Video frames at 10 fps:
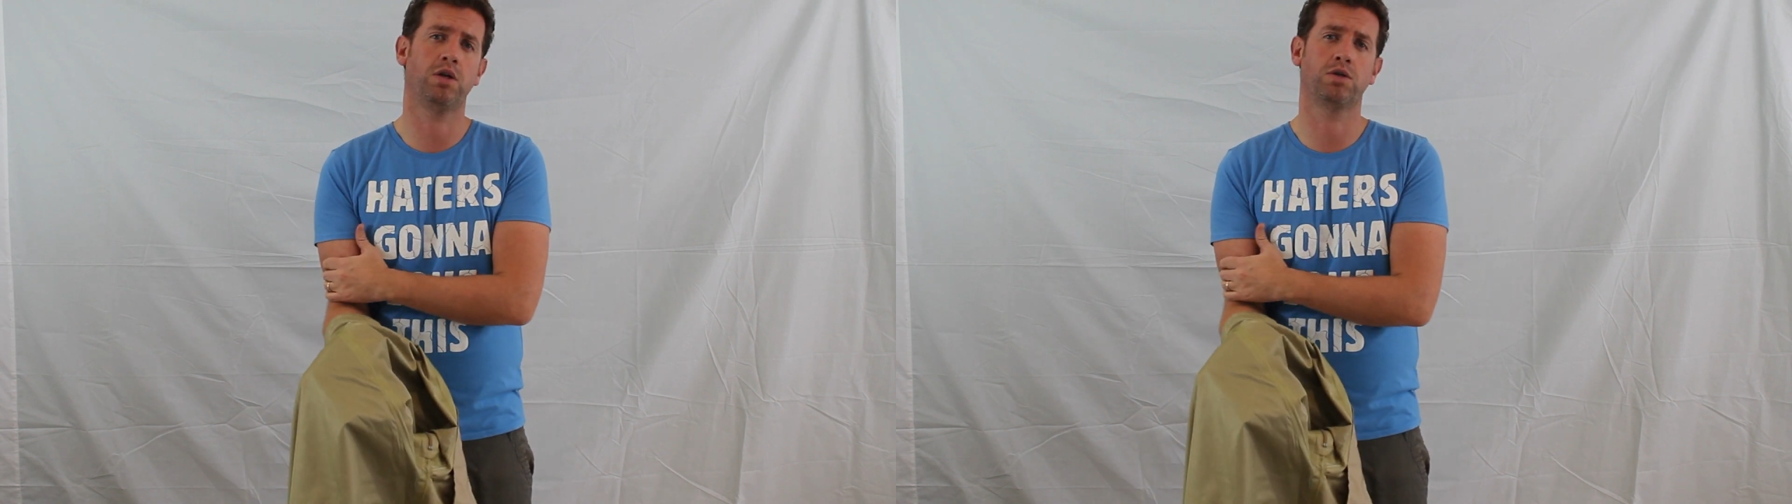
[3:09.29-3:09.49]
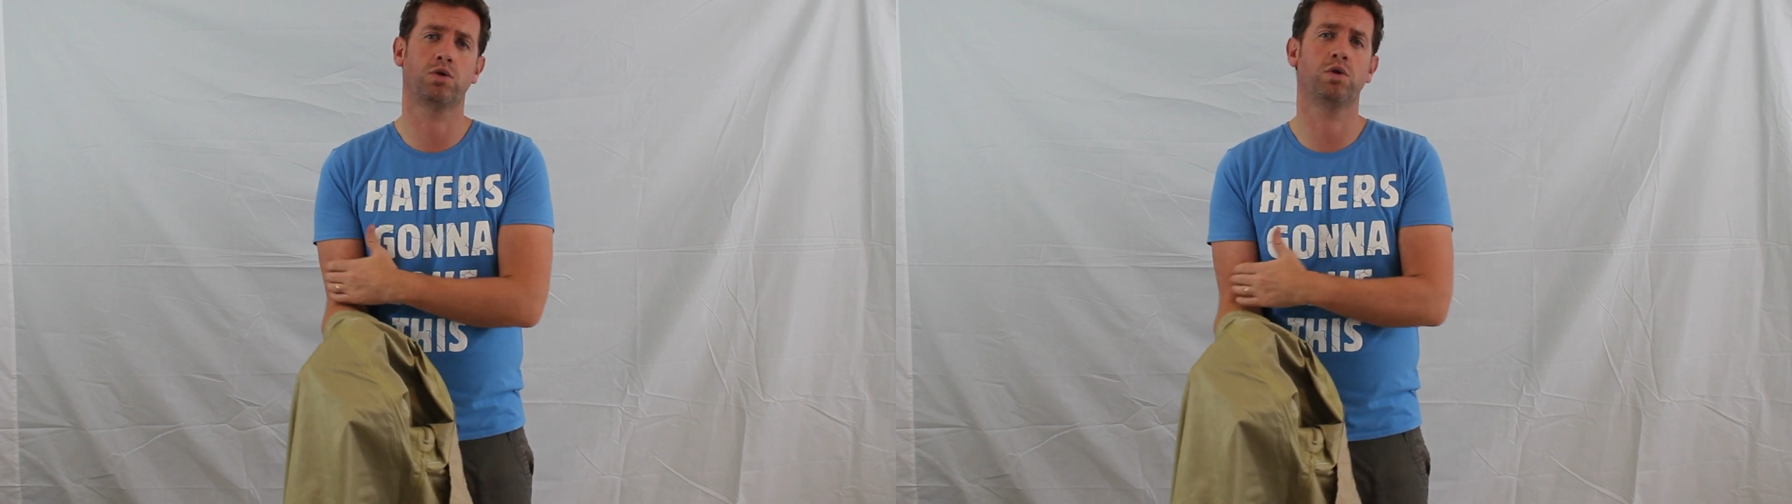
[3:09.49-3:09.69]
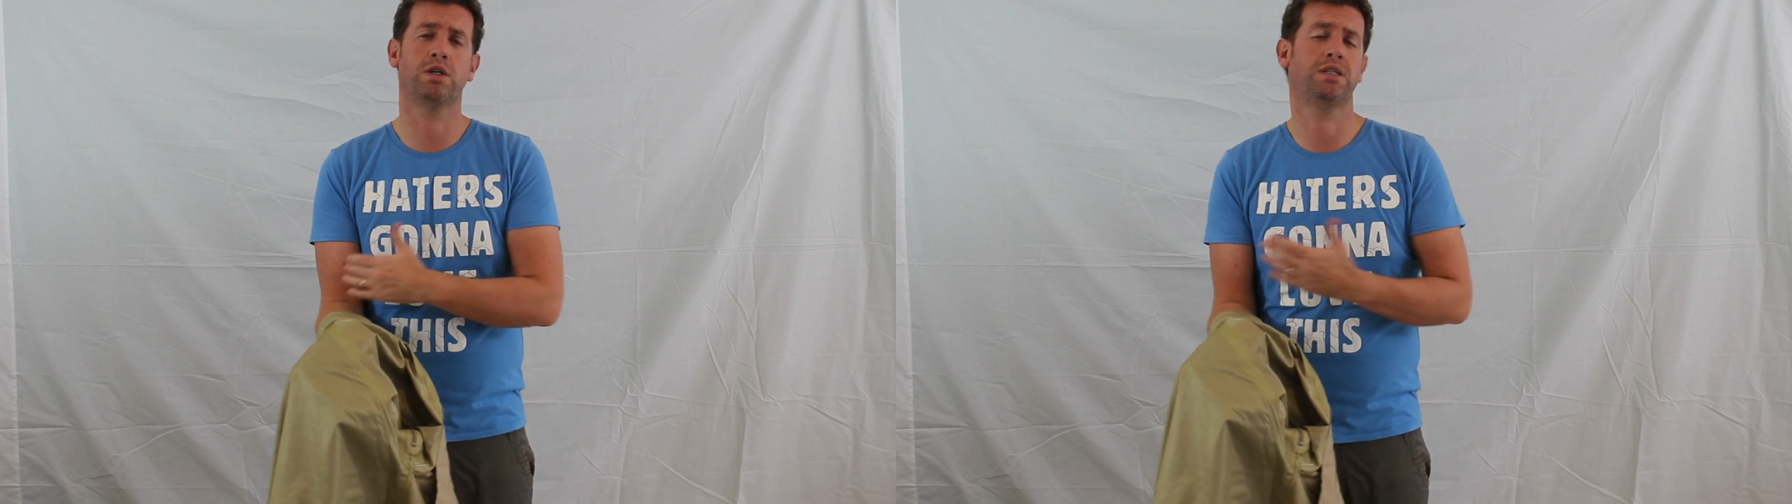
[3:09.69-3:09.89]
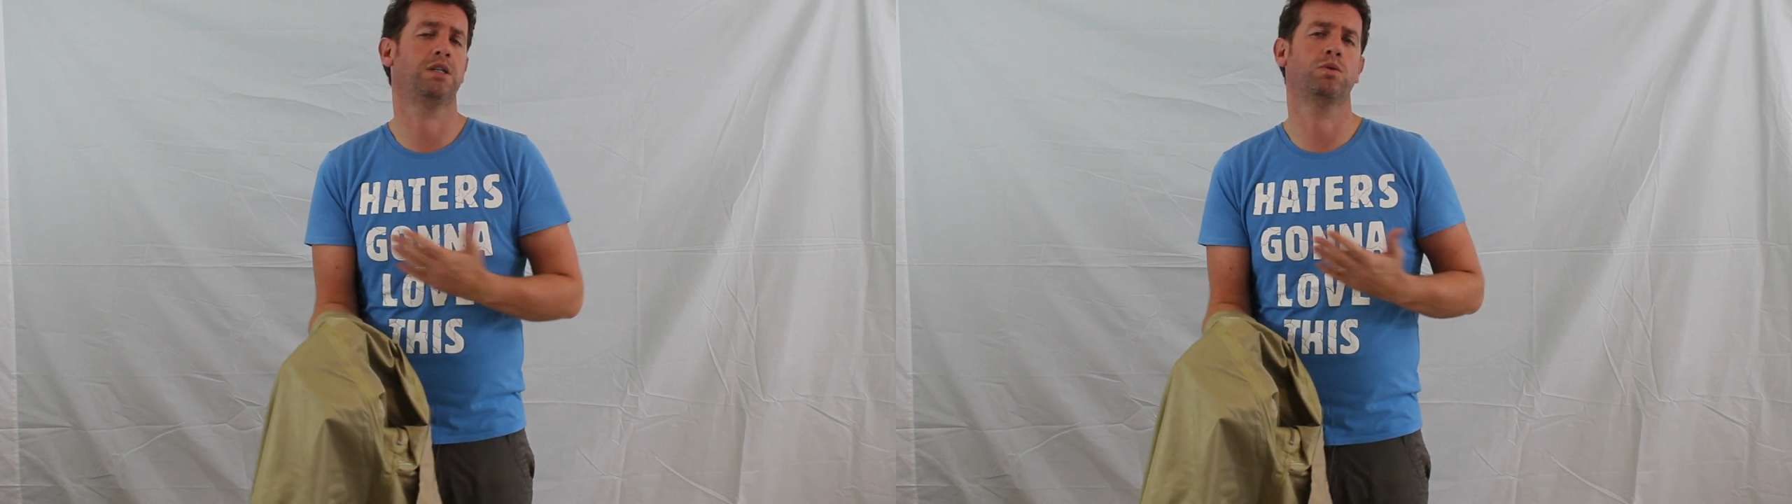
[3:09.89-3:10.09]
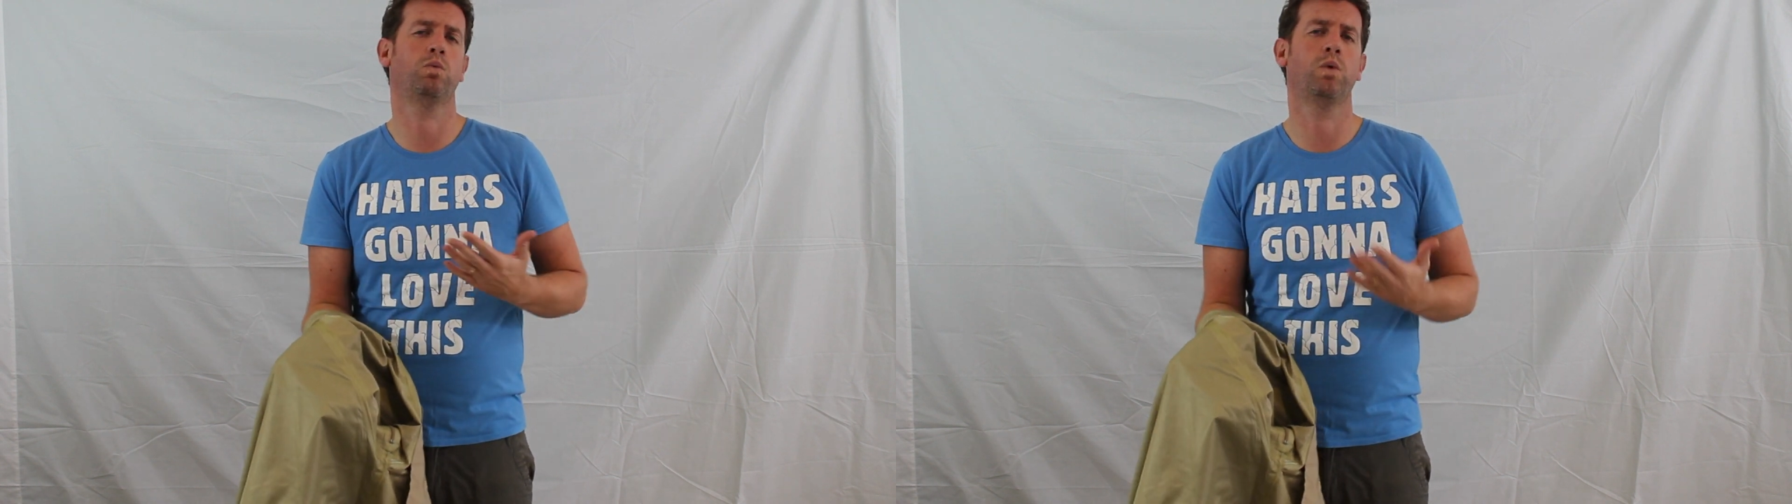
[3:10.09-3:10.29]
as good as
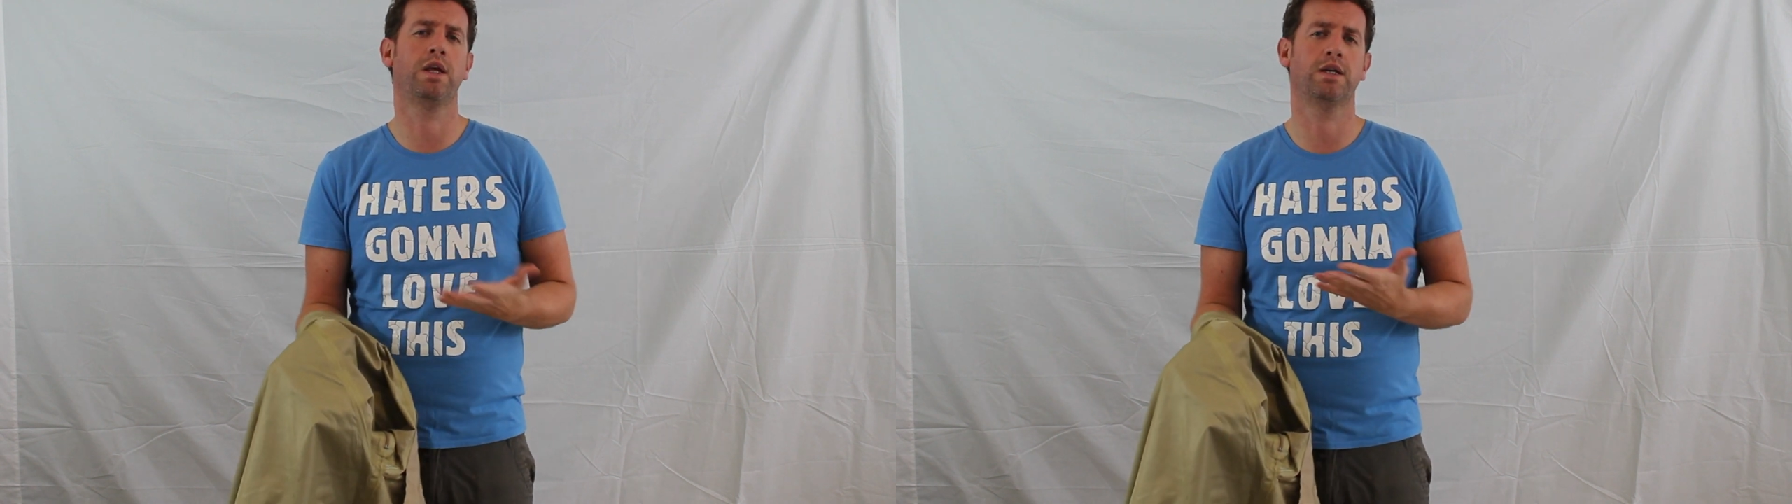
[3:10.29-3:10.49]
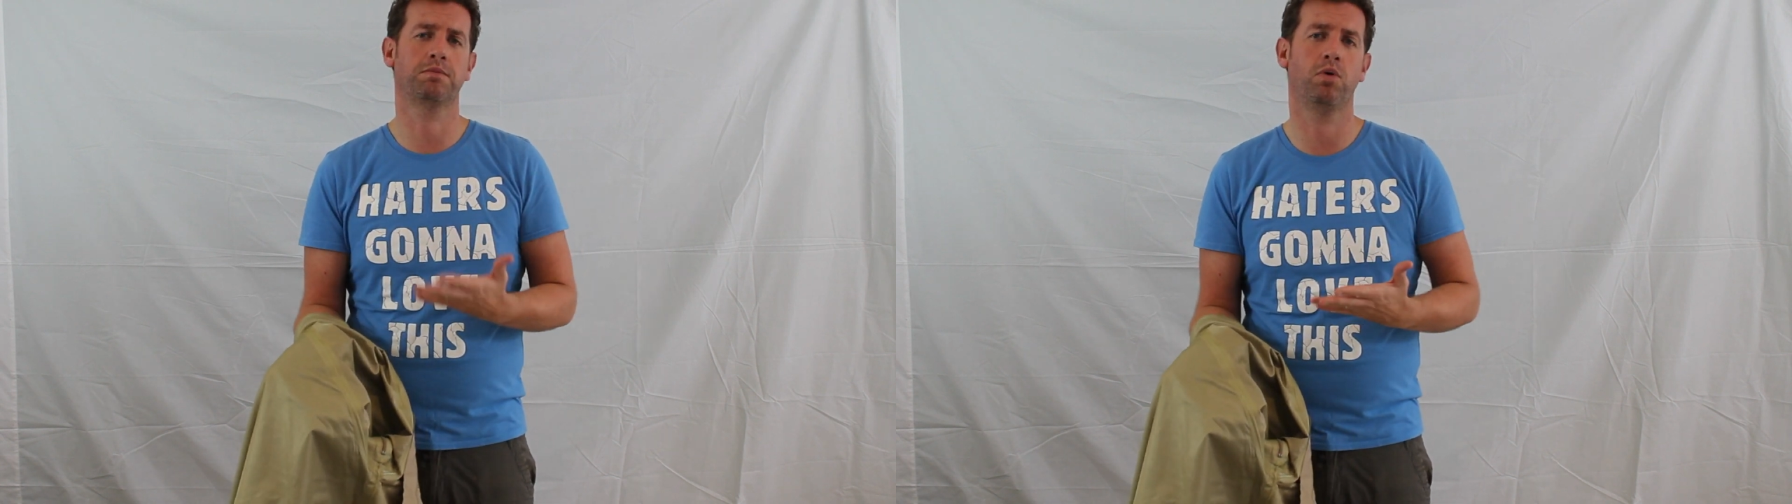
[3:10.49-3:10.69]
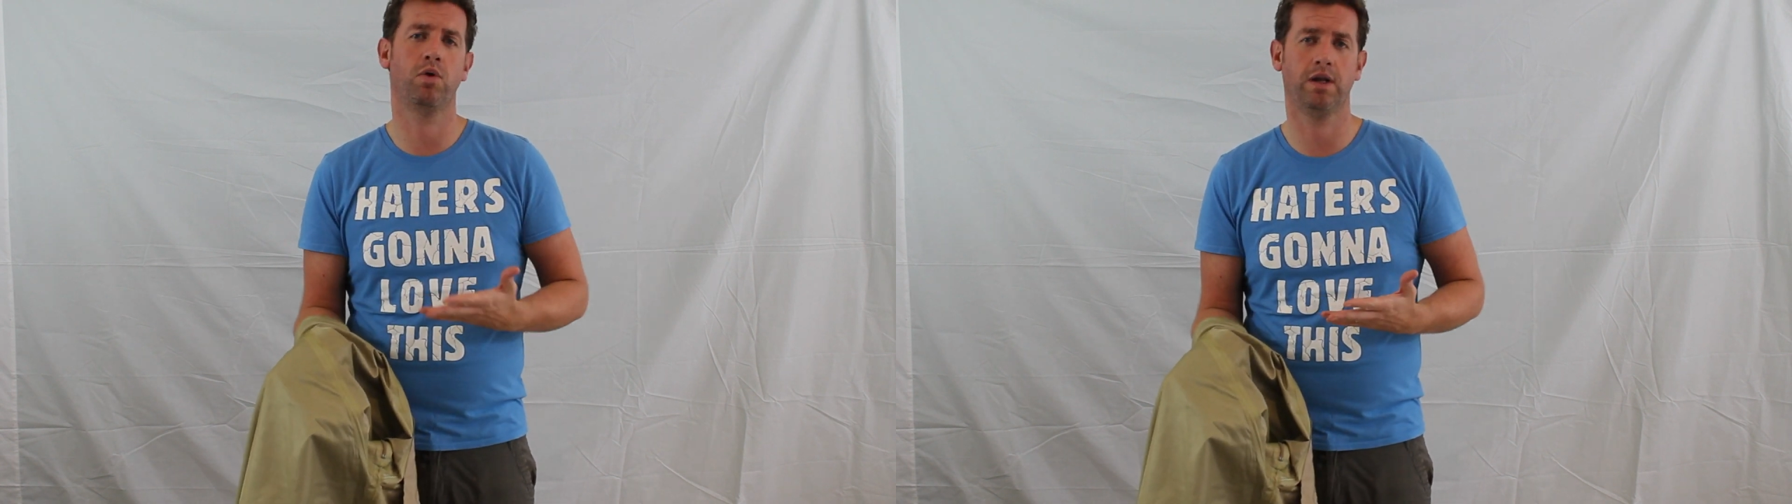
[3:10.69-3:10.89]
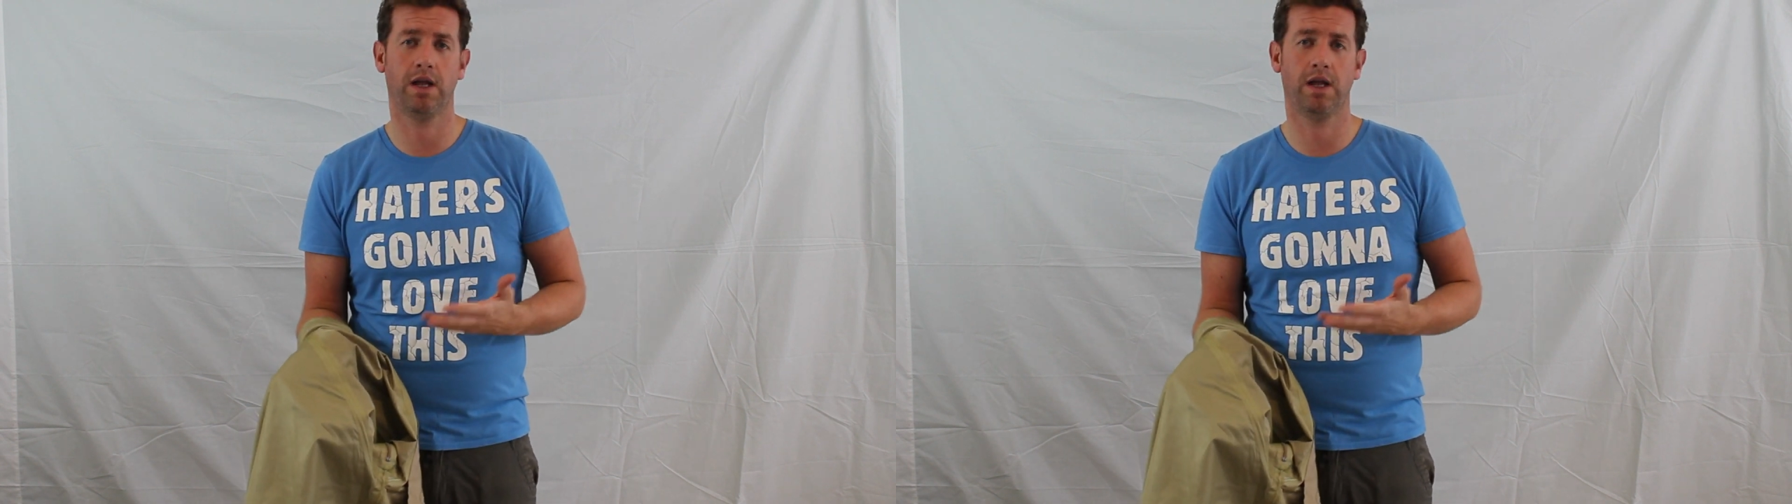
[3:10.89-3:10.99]
its weakest point,